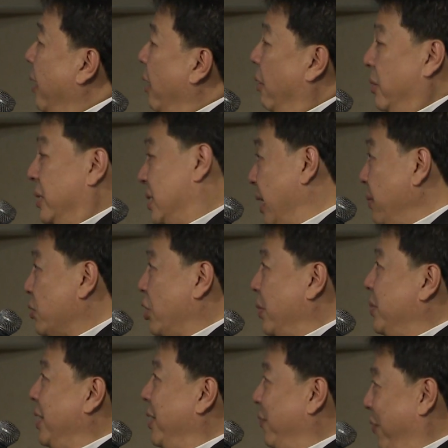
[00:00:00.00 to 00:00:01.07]
Oh, same
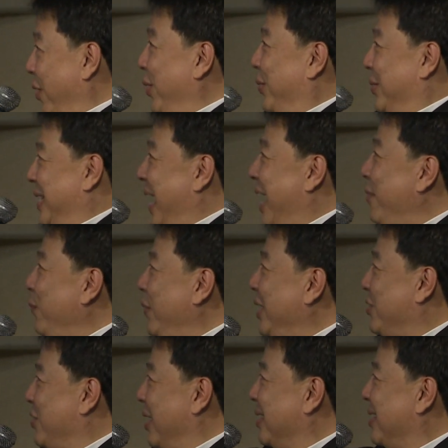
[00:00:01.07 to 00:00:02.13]
scripture, it follows. Envy,
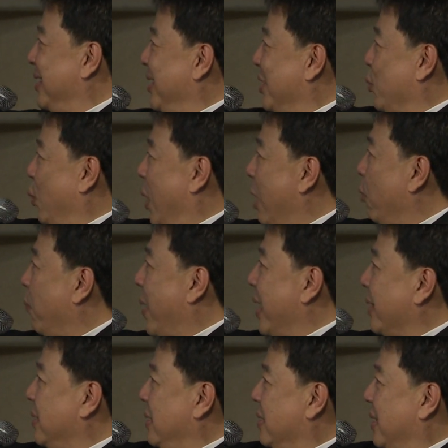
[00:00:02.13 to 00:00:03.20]
drunkenness, wild
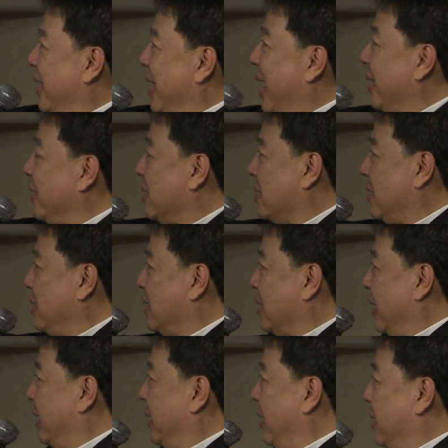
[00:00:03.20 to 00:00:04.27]
parties, and other sins
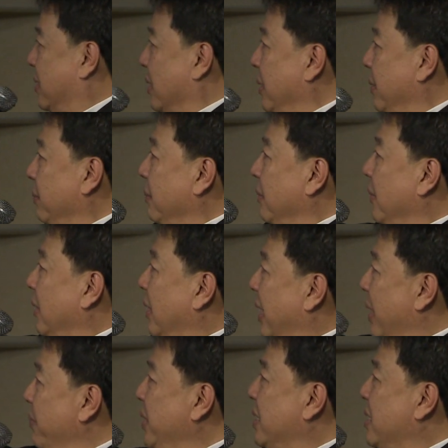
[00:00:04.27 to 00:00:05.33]
like this.
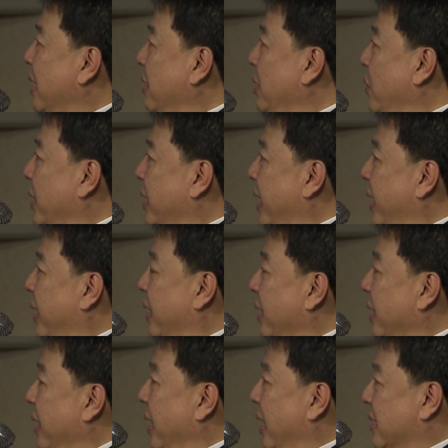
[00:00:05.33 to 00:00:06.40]
Let me tell you again,
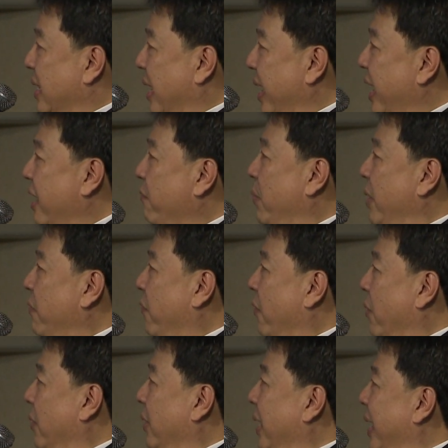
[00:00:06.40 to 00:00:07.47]
as I have
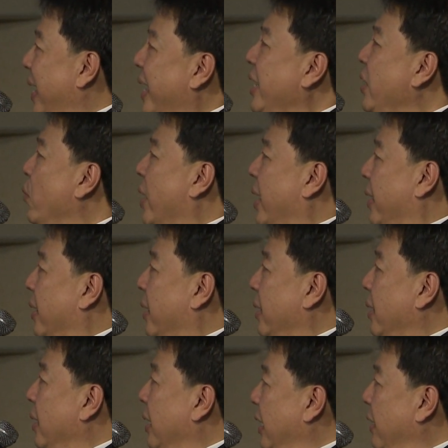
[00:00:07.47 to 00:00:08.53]
before, that anyone
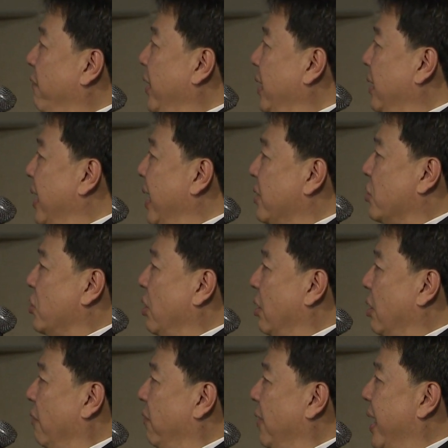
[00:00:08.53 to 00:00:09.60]
living that
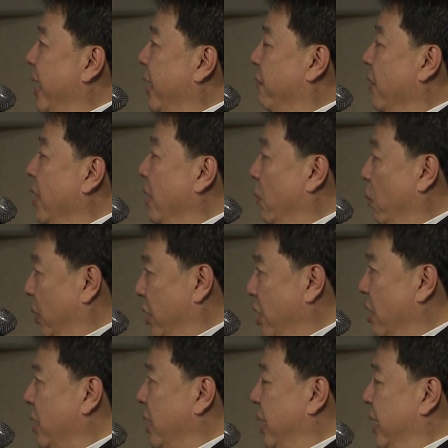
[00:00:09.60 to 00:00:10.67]
sort of life will
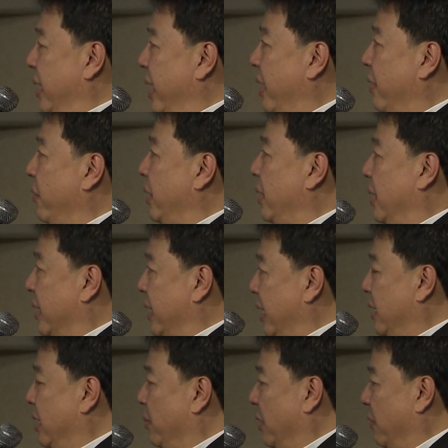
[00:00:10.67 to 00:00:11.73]
not inherit the
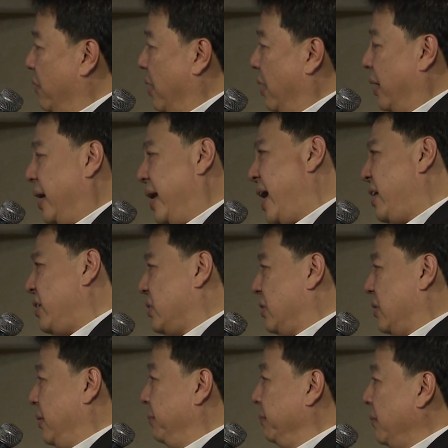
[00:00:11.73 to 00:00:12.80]
kingdom of God.
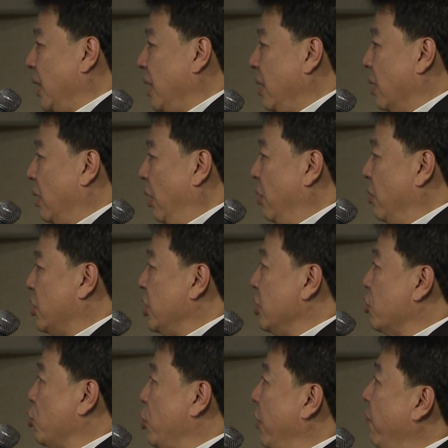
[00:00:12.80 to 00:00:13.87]
Next,
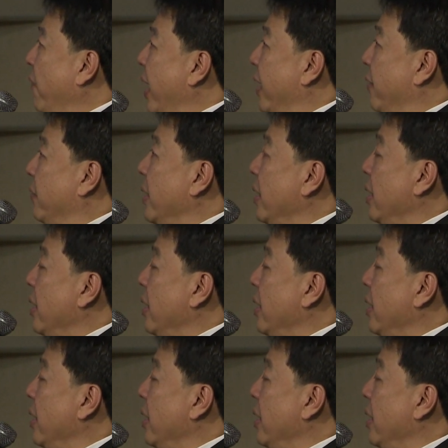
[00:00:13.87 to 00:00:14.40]
Colossians 3:5.